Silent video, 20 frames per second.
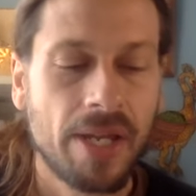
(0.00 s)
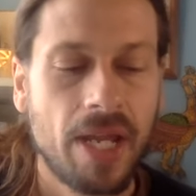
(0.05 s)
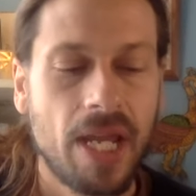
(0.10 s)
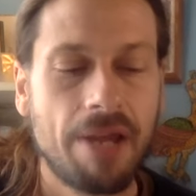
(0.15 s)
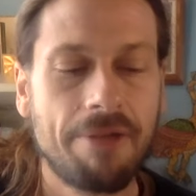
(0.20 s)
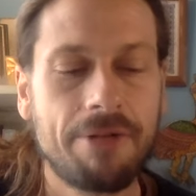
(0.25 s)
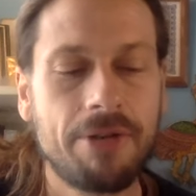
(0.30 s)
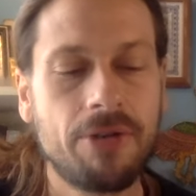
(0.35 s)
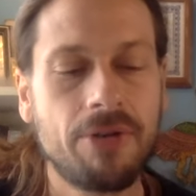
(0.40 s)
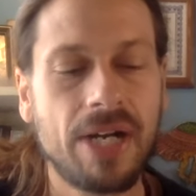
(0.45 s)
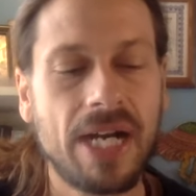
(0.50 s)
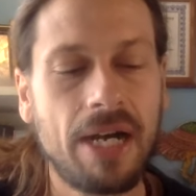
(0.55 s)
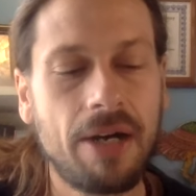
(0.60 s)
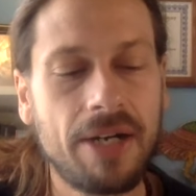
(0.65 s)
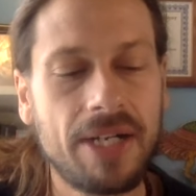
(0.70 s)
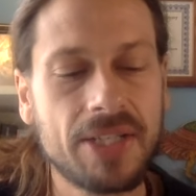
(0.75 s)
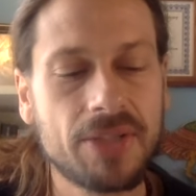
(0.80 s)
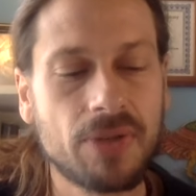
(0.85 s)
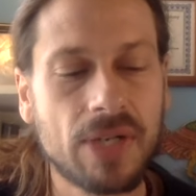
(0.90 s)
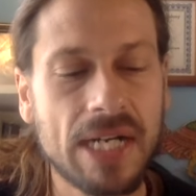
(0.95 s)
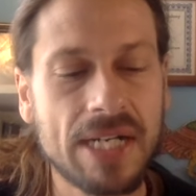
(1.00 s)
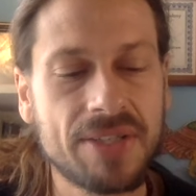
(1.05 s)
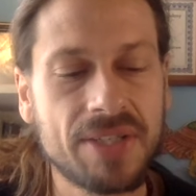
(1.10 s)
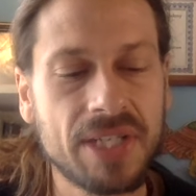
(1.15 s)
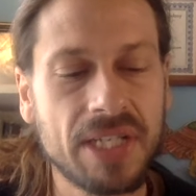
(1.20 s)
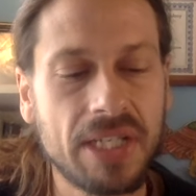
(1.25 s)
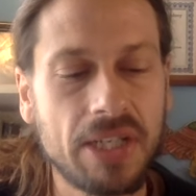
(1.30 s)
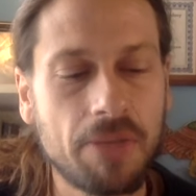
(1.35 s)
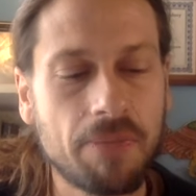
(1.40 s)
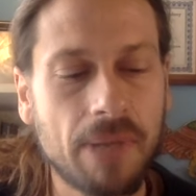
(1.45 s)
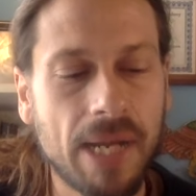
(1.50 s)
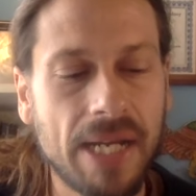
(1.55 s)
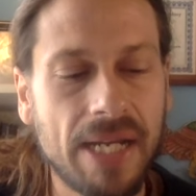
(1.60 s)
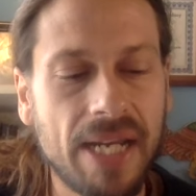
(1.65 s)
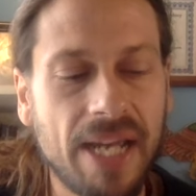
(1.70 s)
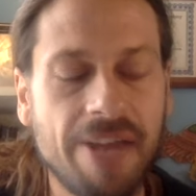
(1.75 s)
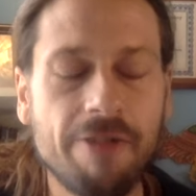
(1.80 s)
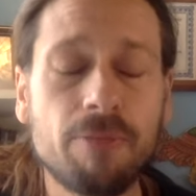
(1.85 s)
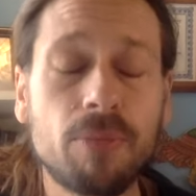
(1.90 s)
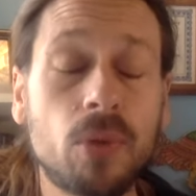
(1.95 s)
If you're Aries rising, you might
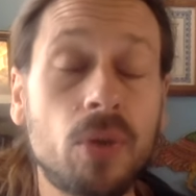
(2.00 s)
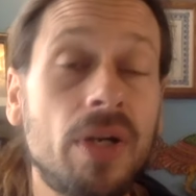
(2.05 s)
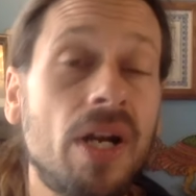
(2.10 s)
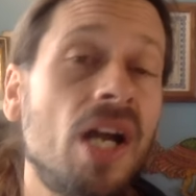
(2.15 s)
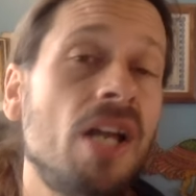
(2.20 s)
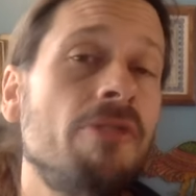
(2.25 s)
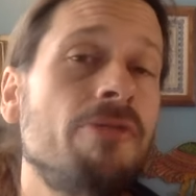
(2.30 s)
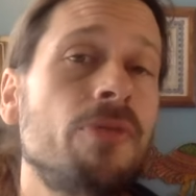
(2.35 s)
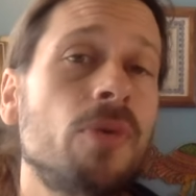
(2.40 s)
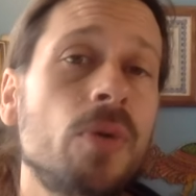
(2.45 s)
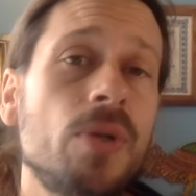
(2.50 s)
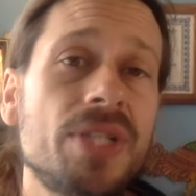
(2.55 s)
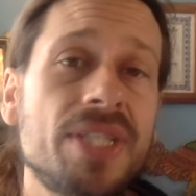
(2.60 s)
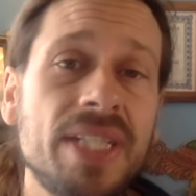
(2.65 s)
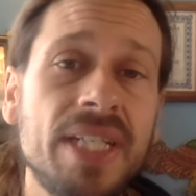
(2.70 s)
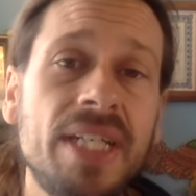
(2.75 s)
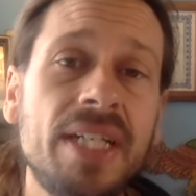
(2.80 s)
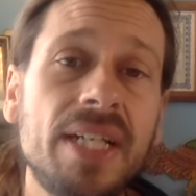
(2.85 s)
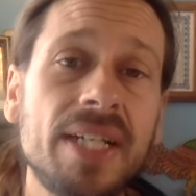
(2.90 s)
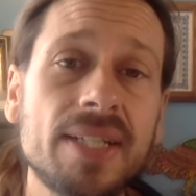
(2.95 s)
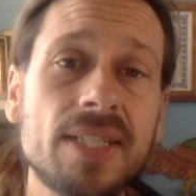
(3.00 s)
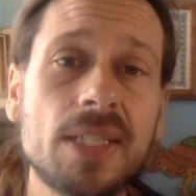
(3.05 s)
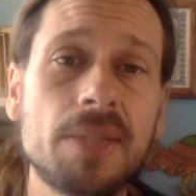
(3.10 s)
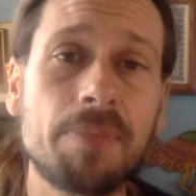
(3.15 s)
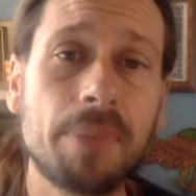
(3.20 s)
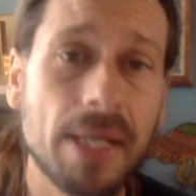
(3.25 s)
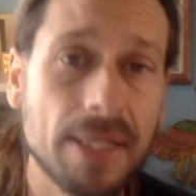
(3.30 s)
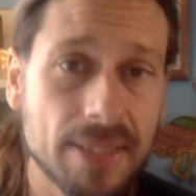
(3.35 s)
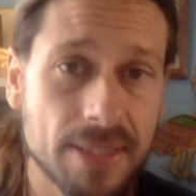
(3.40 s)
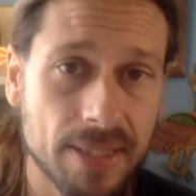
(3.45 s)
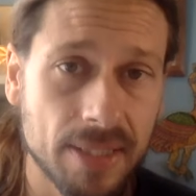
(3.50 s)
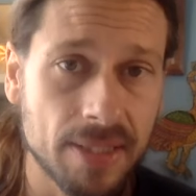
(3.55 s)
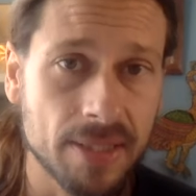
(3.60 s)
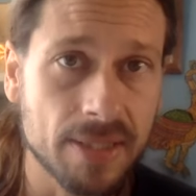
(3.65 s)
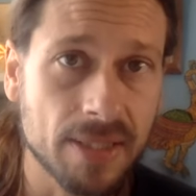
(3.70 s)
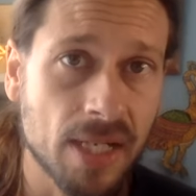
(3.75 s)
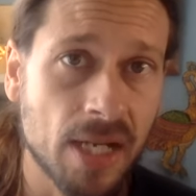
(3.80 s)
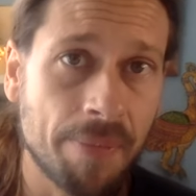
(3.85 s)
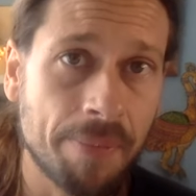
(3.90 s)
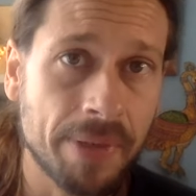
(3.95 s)
have more unforeseen
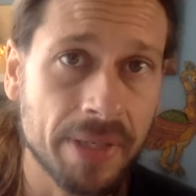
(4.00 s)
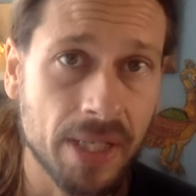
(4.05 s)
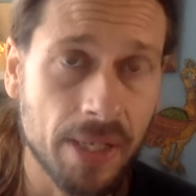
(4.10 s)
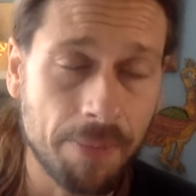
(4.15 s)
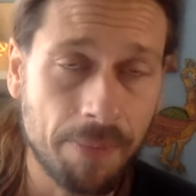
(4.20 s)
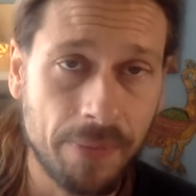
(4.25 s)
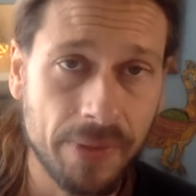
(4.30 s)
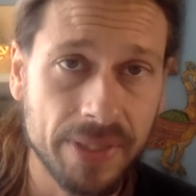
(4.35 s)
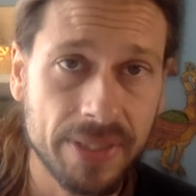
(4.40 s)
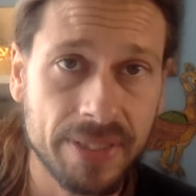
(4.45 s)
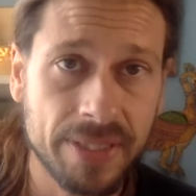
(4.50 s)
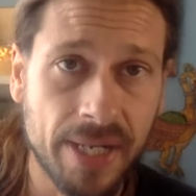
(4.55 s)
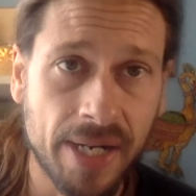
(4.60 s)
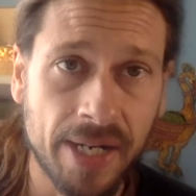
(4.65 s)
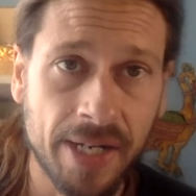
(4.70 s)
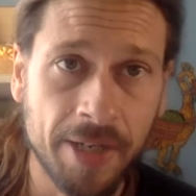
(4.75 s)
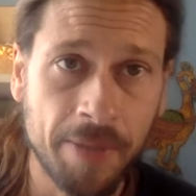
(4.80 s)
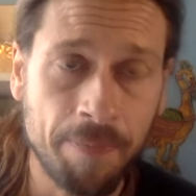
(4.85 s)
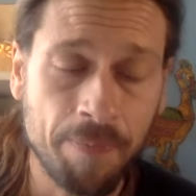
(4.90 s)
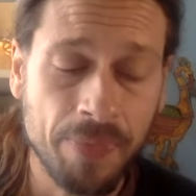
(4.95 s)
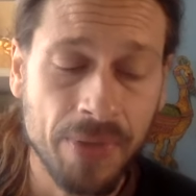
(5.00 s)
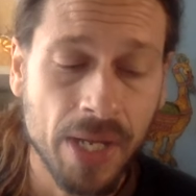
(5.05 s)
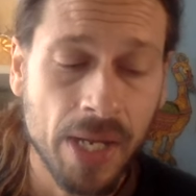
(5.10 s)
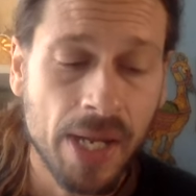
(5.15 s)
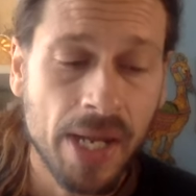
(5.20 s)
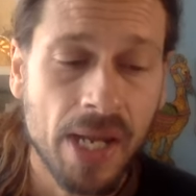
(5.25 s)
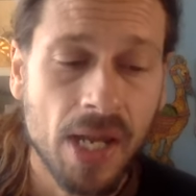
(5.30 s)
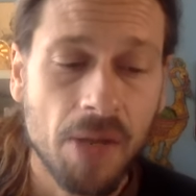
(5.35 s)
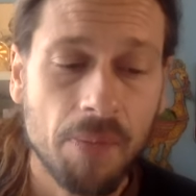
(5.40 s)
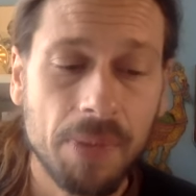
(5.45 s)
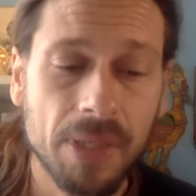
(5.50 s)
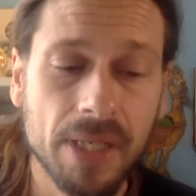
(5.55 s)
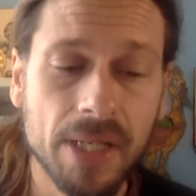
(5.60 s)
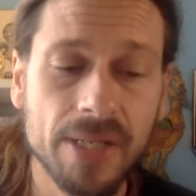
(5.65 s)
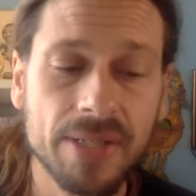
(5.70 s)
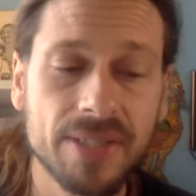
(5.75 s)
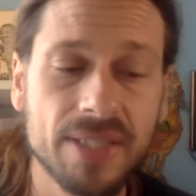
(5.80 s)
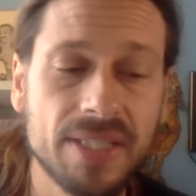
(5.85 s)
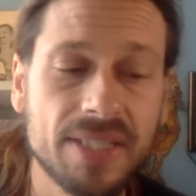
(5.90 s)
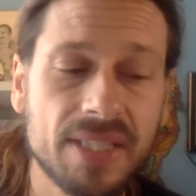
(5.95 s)
expenses coming up this time
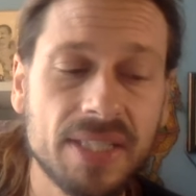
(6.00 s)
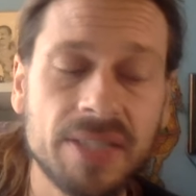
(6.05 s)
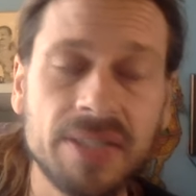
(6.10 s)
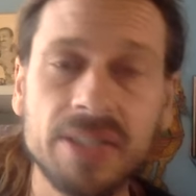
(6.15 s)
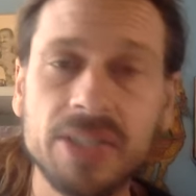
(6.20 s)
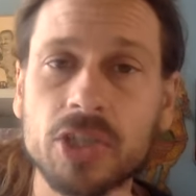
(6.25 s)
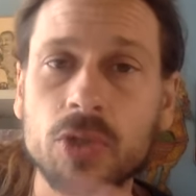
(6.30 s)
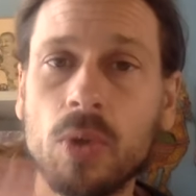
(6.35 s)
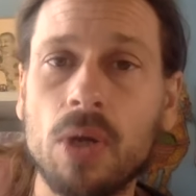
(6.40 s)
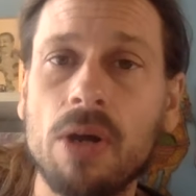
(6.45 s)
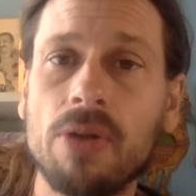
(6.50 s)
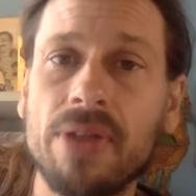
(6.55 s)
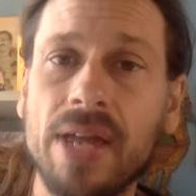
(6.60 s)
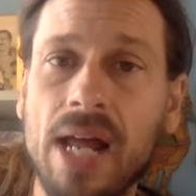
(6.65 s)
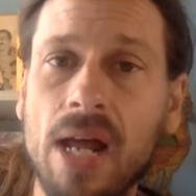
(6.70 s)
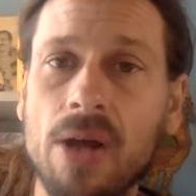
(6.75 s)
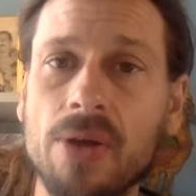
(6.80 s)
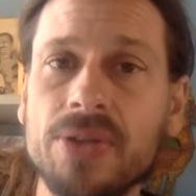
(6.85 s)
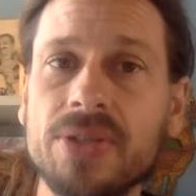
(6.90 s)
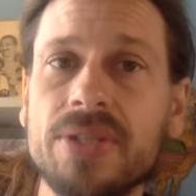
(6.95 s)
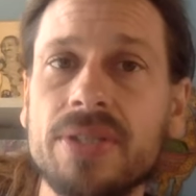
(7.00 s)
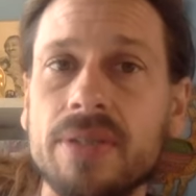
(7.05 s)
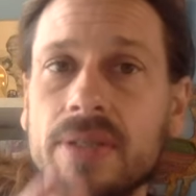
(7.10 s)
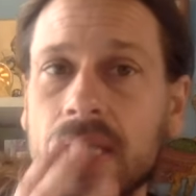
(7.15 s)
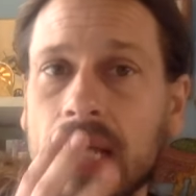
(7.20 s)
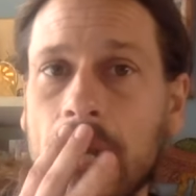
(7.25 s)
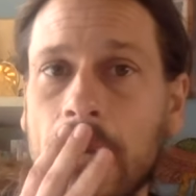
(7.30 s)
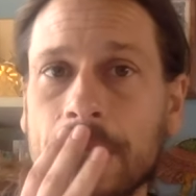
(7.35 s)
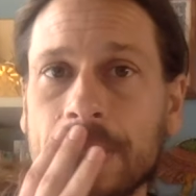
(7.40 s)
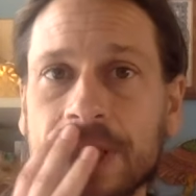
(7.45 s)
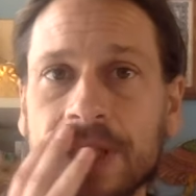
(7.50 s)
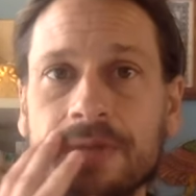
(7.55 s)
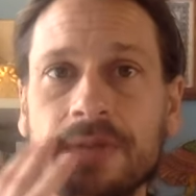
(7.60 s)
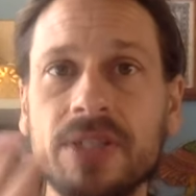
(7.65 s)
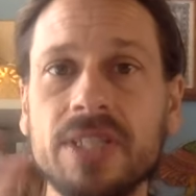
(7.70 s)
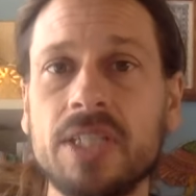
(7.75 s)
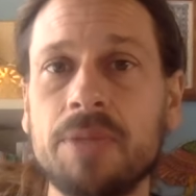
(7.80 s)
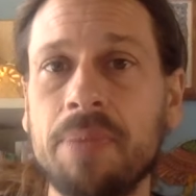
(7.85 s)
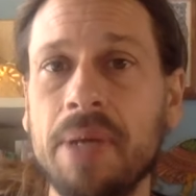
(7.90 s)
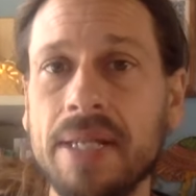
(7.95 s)
because it's in the 12th house, house of
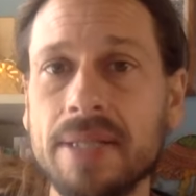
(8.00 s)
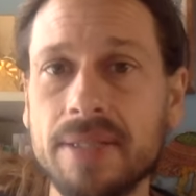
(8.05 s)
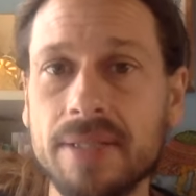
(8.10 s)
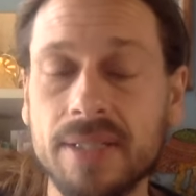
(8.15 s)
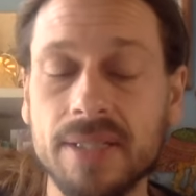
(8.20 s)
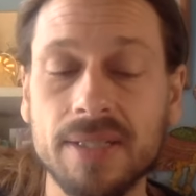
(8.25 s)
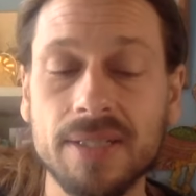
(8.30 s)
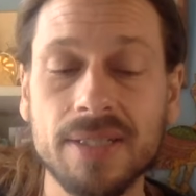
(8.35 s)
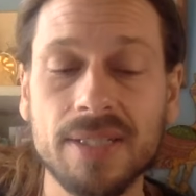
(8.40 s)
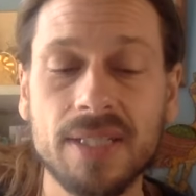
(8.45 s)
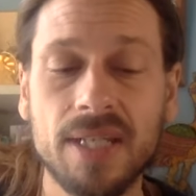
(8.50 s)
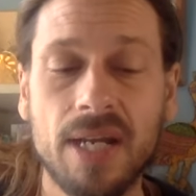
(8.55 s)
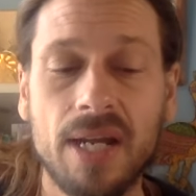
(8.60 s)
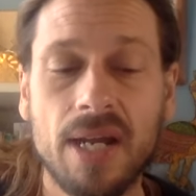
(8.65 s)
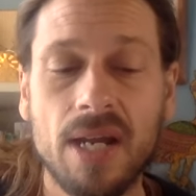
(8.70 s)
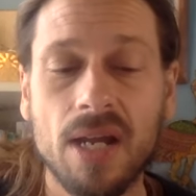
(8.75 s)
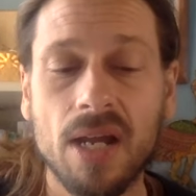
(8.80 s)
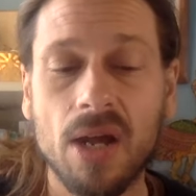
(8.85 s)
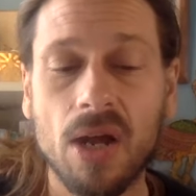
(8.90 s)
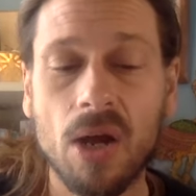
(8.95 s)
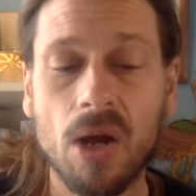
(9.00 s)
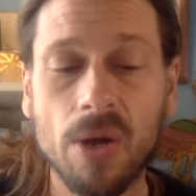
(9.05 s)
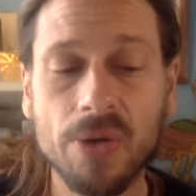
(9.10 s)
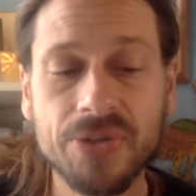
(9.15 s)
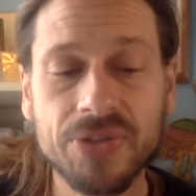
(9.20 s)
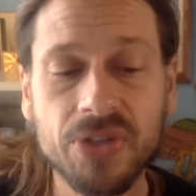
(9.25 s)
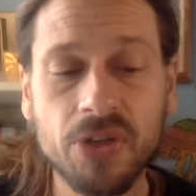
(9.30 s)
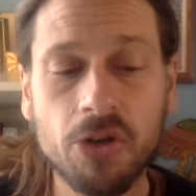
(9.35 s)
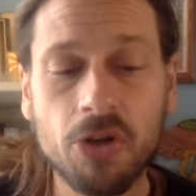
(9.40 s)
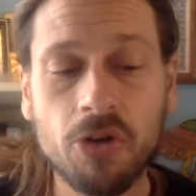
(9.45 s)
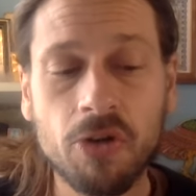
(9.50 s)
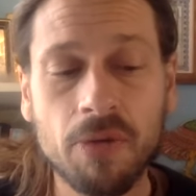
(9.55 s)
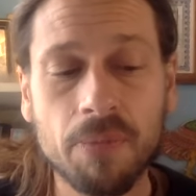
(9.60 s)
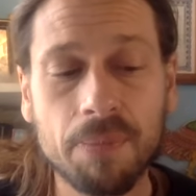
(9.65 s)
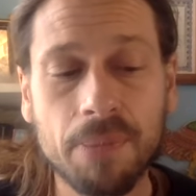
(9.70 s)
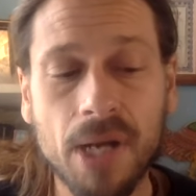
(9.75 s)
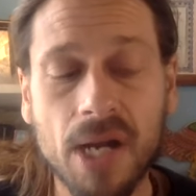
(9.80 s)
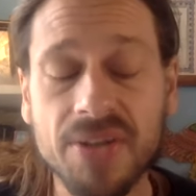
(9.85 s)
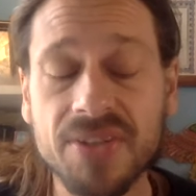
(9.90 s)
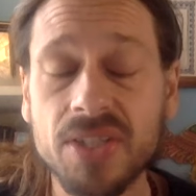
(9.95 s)
expenses. Also,
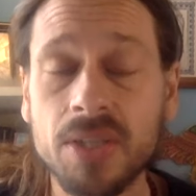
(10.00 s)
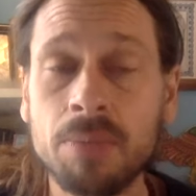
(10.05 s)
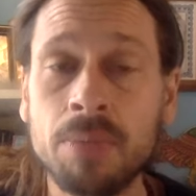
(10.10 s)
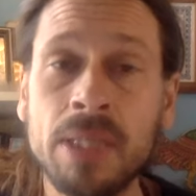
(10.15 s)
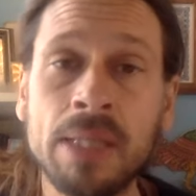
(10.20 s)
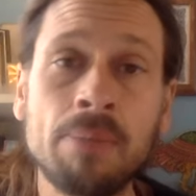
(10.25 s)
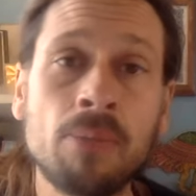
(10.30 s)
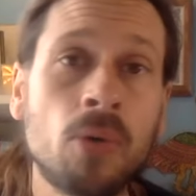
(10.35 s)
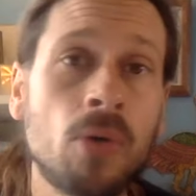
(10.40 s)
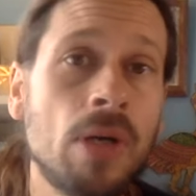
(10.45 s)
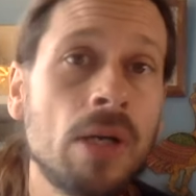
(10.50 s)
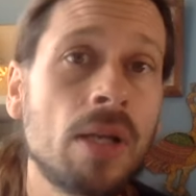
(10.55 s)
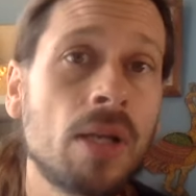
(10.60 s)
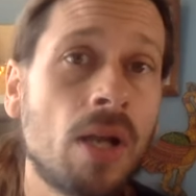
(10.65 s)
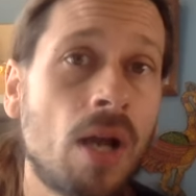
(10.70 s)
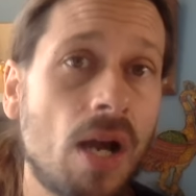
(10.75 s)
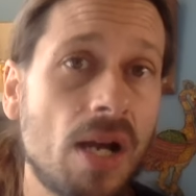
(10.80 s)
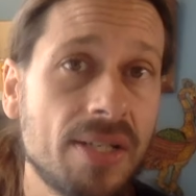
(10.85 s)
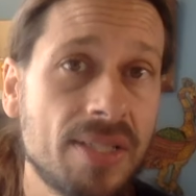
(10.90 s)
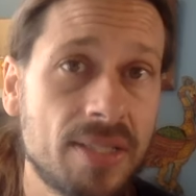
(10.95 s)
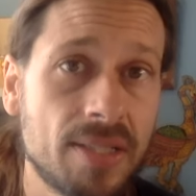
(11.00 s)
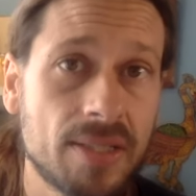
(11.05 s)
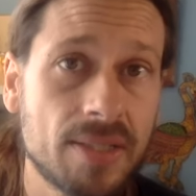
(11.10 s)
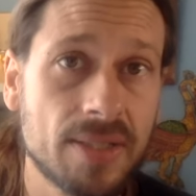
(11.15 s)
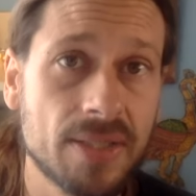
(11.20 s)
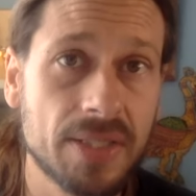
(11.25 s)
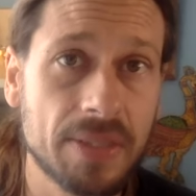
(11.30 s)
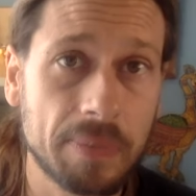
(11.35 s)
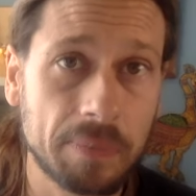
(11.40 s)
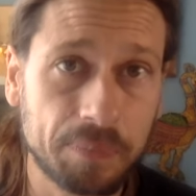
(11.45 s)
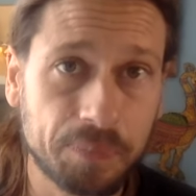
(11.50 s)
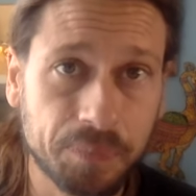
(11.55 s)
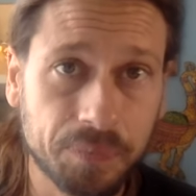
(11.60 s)
possibly more losses.